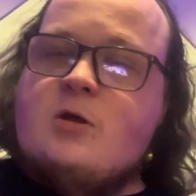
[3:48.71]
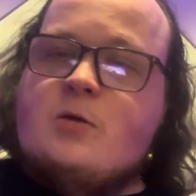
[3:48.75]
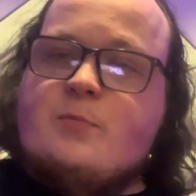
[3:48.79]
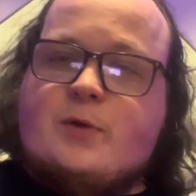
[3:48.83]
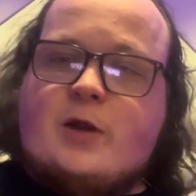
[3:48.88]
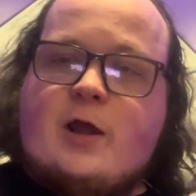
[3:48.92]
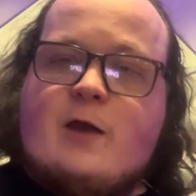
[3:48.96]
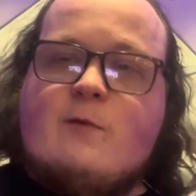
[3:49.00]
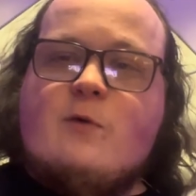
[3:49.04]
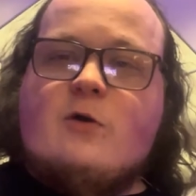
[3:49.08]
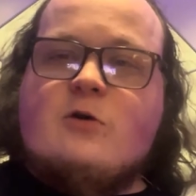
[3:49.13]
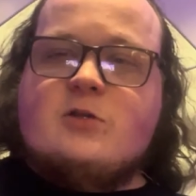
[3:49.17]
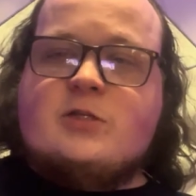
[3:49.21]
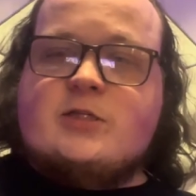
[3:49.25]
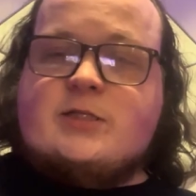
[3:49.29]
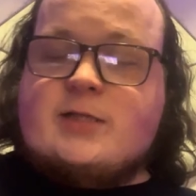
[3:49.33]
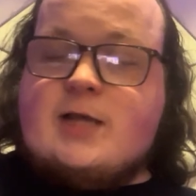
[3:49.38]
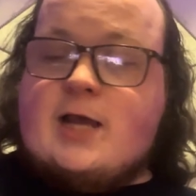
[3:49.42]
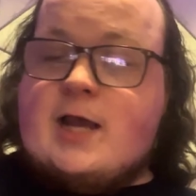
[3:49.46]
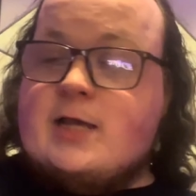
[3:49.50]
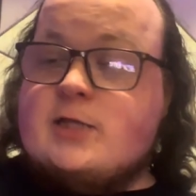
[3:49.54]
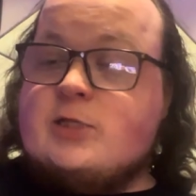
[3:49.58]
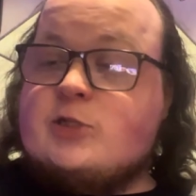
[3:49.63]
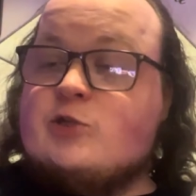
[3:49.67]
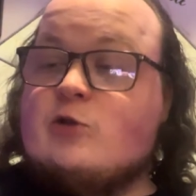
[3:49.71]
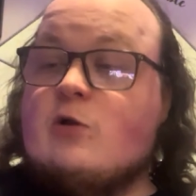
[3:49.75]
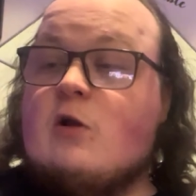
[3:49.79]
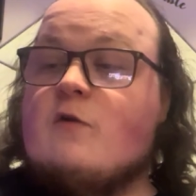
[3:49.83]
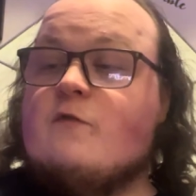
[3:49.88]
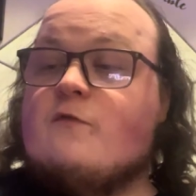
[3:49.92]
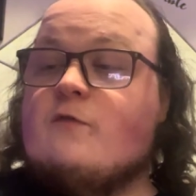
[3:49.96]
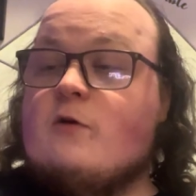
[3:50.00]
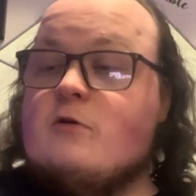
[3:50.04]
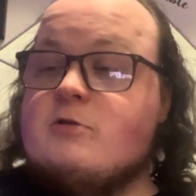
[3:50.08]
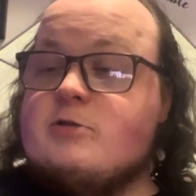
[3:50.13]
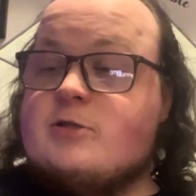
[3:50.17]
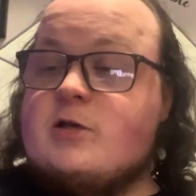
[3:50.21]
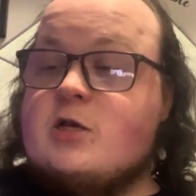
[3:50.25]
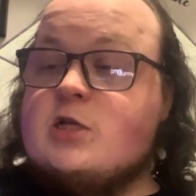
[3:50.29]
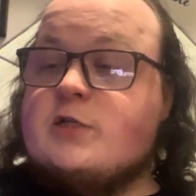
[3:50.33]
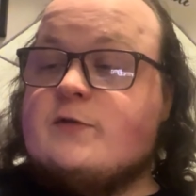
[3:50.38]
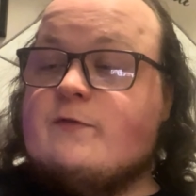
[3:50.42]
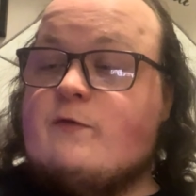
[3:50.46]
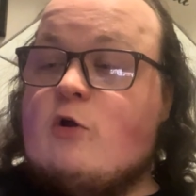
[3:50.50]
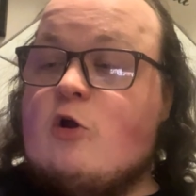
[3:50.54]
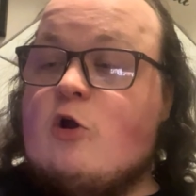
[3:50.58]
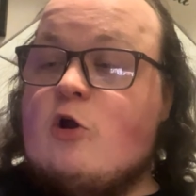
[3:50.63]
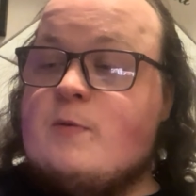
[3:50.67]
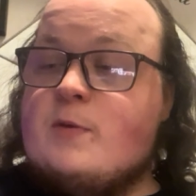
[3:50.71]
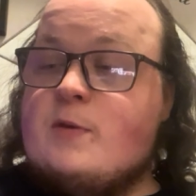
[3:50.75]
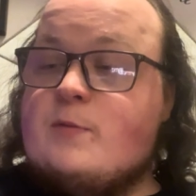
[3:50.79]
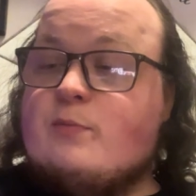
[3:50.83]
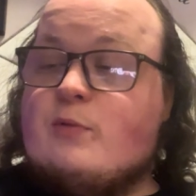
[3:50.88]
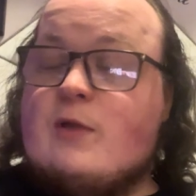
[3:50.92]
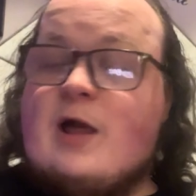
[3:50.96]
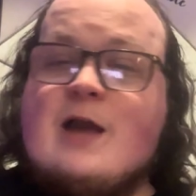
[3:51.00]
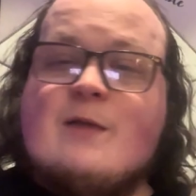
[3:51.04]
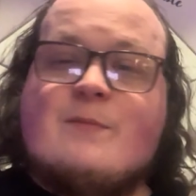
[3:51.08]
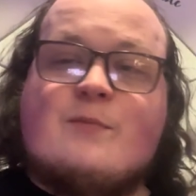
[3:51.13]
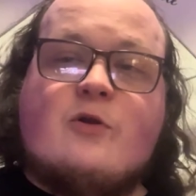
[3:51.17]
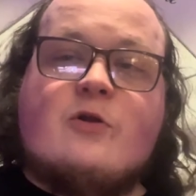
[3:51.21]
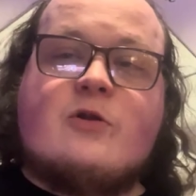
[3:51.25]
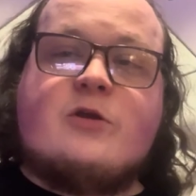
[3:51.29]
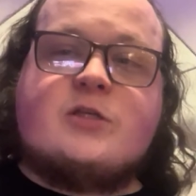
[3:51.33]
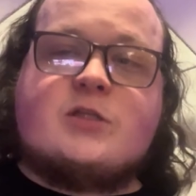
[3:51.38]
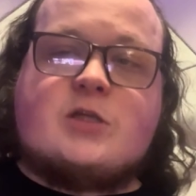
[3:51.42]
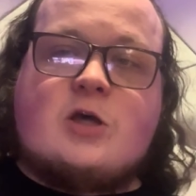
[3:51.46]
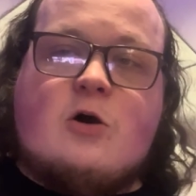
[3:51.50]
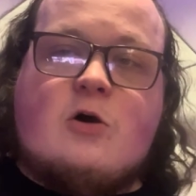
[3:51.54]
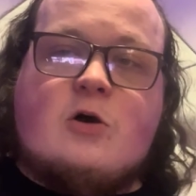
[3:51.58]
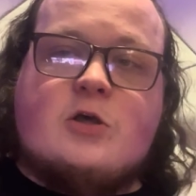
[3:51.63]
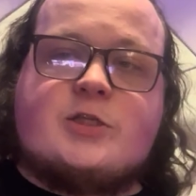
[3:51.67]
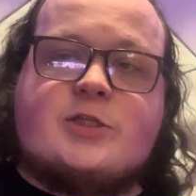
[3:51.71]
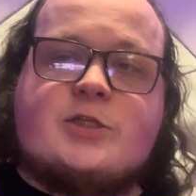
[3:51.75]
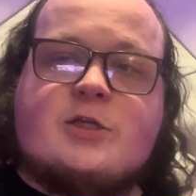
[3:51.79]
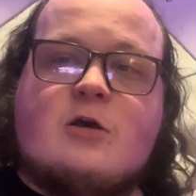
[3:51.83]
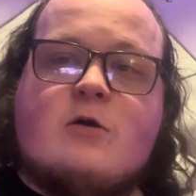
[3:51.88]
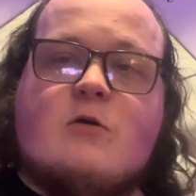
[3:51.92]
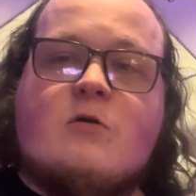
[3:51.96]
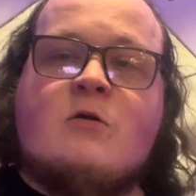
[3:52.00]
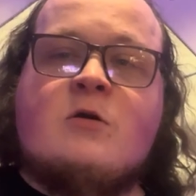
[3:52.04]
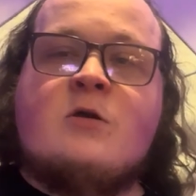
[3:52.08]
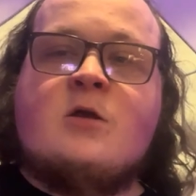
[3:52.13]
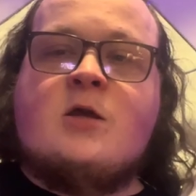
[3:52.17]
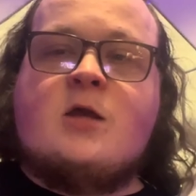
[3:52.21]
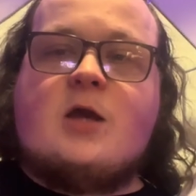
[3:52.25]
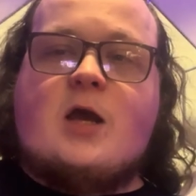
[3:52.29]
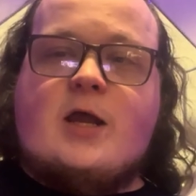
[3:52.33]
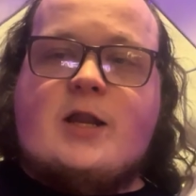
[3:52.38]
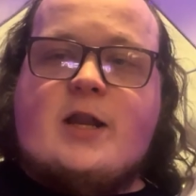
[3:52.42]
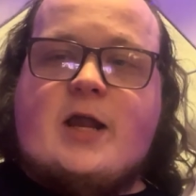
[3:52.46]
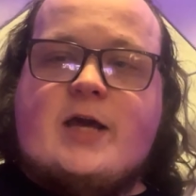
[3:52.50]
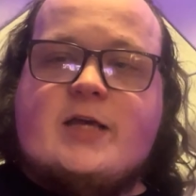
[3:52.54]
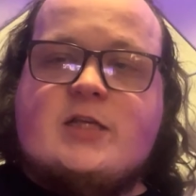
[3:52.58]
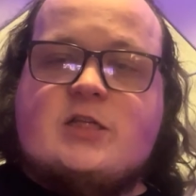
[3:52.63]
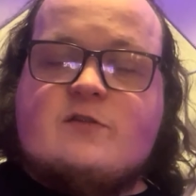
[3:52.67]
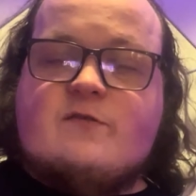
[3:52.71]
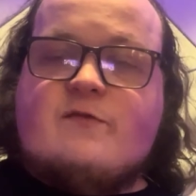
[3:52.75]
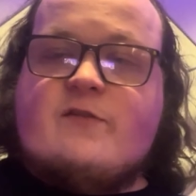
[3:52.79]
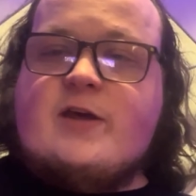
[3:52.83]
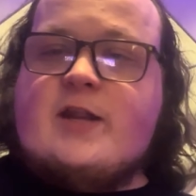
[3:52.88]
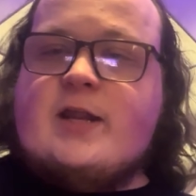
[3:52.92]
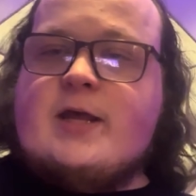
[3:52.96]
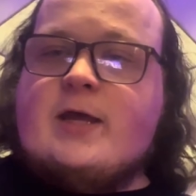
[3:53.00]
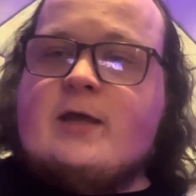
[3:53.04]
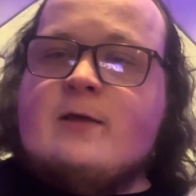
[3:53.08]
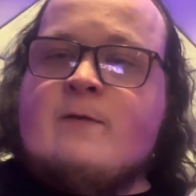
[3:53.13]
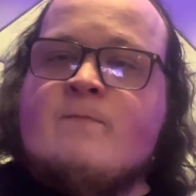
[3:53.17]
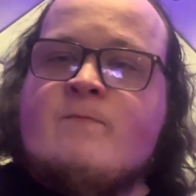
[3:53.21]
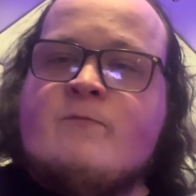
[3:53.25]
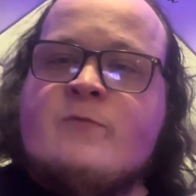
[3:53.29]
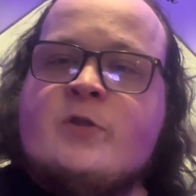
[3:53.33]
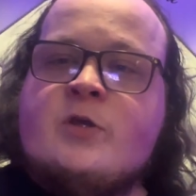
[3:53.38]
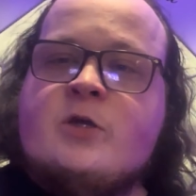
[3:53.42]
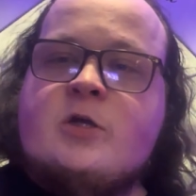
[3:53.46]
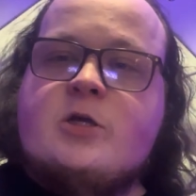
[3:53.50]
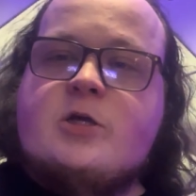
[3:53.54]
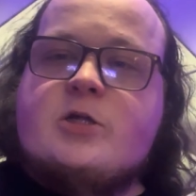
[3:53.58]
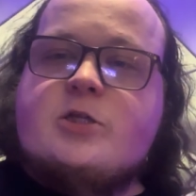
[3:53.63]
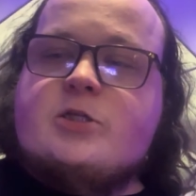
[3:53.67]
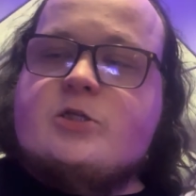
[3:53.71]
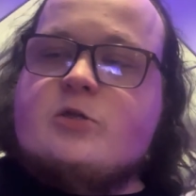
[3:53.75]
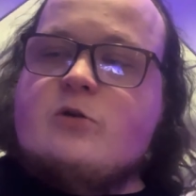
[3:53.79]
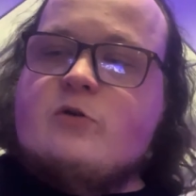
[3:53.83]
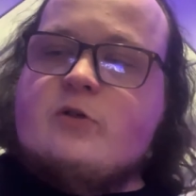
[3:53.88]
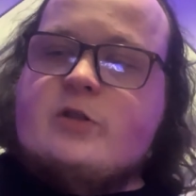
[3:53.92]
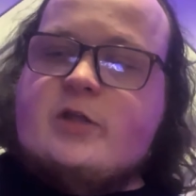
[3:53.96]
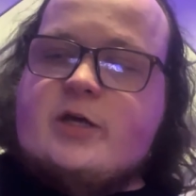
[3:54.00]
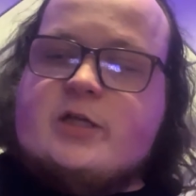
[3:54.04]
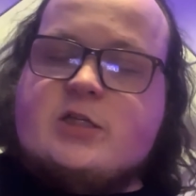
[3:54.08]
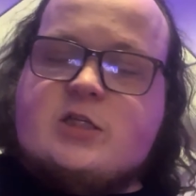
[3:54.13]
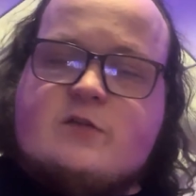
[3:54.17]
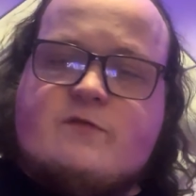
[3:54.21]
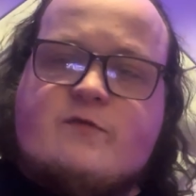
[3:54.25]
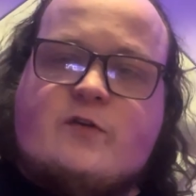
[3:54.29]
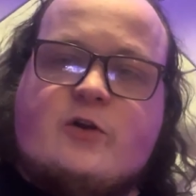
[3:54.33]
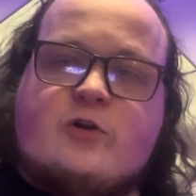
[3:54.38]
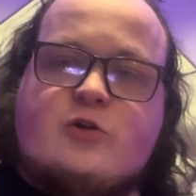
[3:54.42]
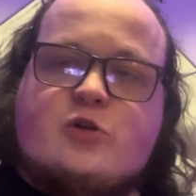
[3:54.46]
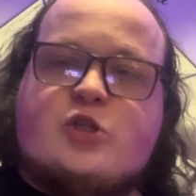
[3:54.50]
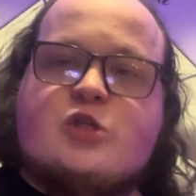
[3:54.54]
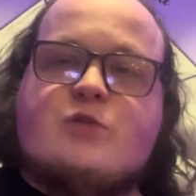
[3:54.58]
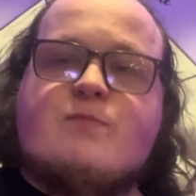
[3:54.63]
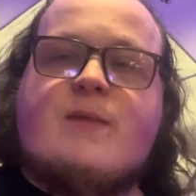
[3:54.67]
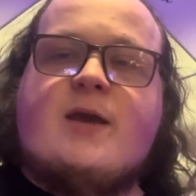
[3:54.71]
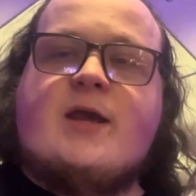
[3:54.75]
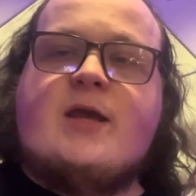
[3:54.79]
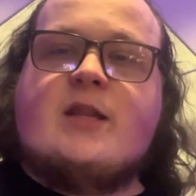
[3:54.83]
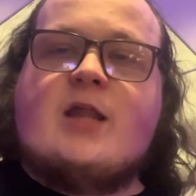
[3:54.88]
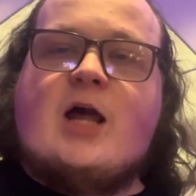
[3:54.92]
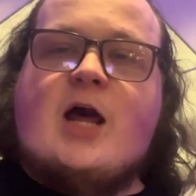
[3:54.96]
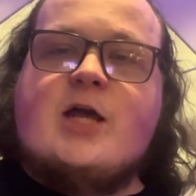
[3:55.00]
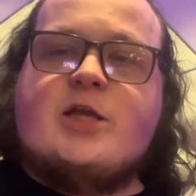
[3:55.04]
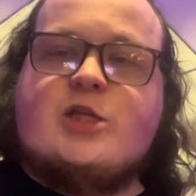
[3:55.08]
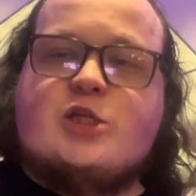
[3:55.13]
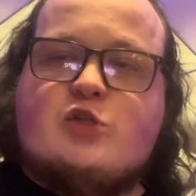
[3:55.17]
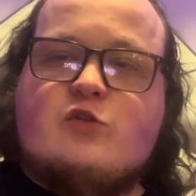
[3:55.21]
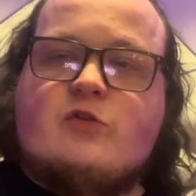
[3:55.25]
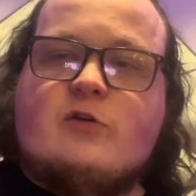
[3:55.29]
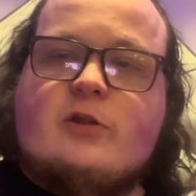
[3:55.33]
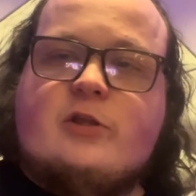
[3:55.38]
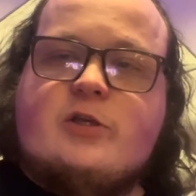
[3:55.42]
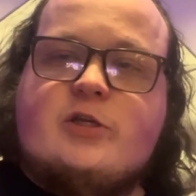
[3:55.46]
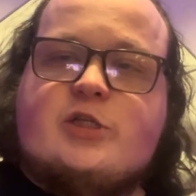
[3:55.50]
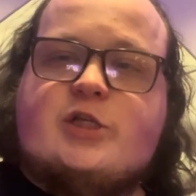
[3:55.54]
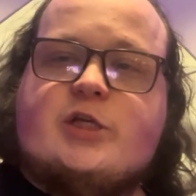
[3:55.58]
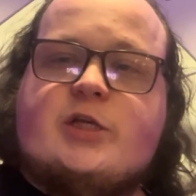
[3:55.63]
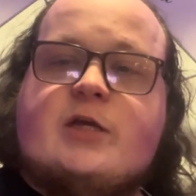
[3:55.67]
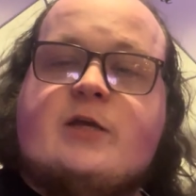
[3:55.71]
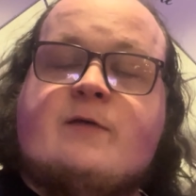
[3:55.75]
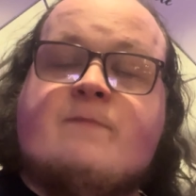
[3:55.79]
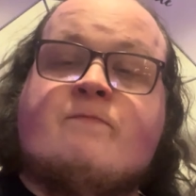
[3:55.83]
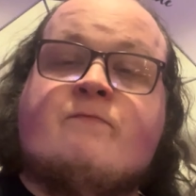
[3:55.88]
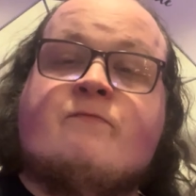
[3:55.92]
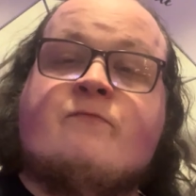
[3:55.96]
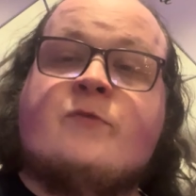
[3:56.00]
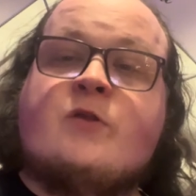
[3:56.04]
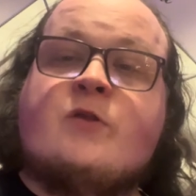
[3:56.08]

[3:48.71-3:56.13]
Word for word: but I will say Starfall Tales of Harmony Blackburn is also a nice fitting to this first mainline trilogy